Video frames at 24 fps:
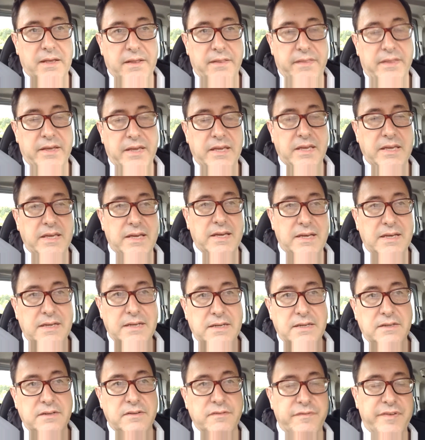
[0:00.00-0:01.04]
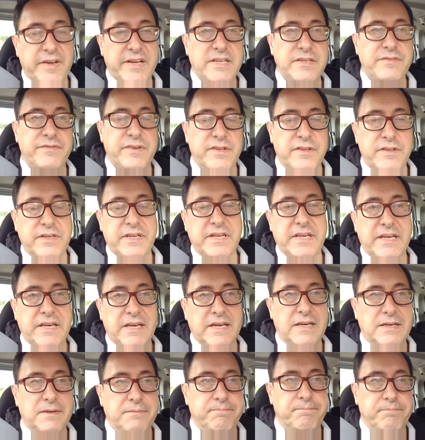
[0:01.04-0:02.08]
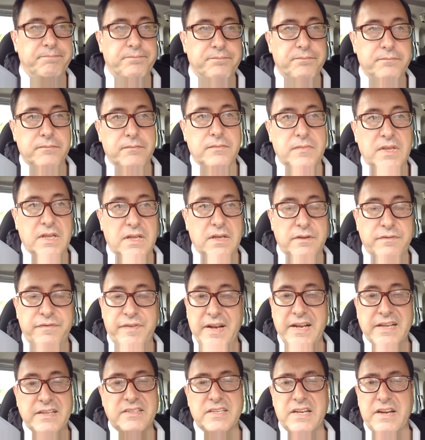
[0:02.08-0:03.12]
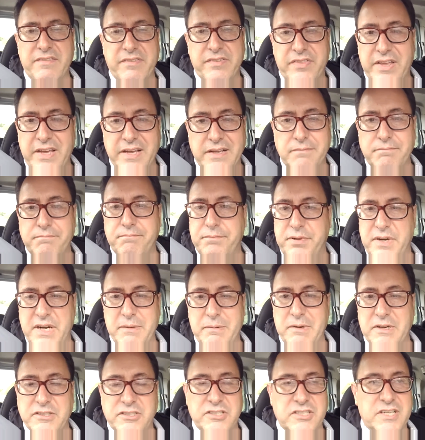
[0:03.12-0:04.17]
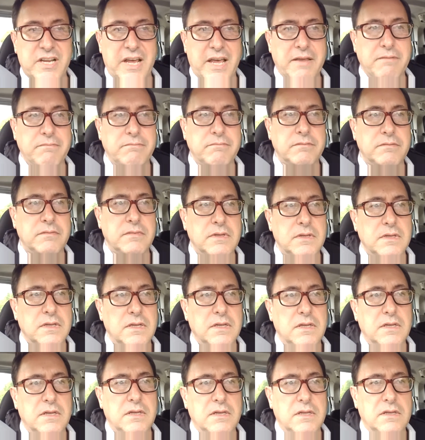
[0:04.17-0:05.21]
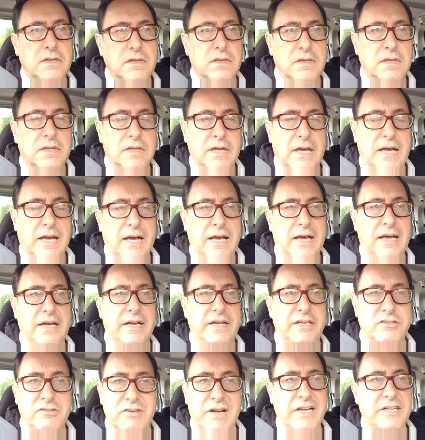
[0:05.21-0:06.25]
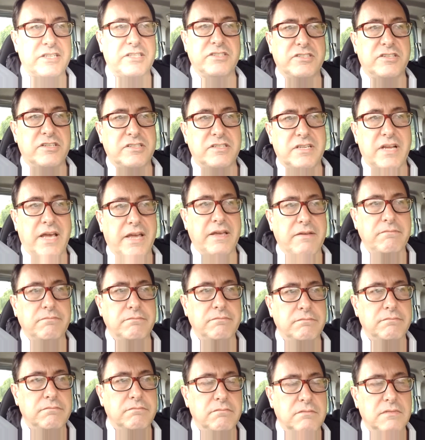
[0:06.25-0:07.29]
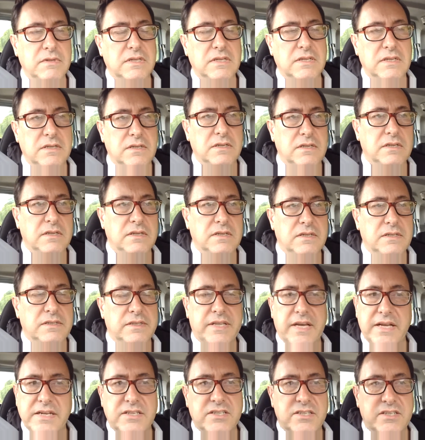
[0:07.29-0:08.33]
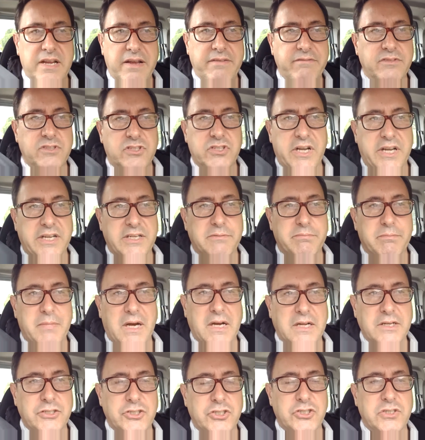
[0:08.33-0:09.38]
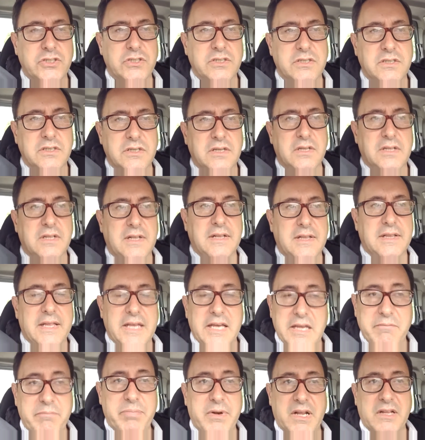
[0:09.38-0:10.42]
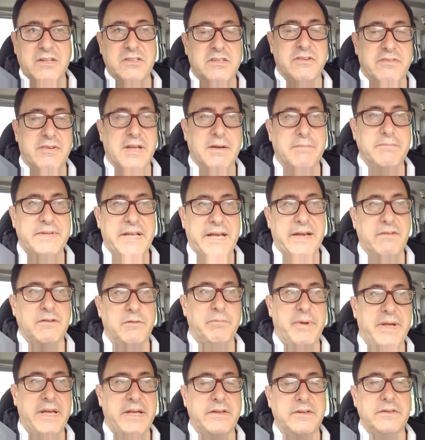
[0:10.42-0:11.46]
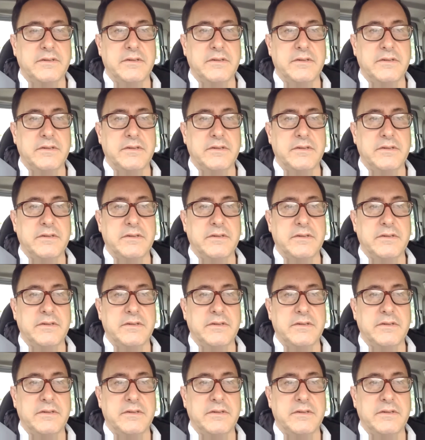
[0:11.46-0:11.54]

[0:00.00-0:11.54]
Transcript: The uh, fees for the um, fillings and everything pretty much the same. Uh, extractions the same. Dentures haven't changed much. Implants have come down a bit.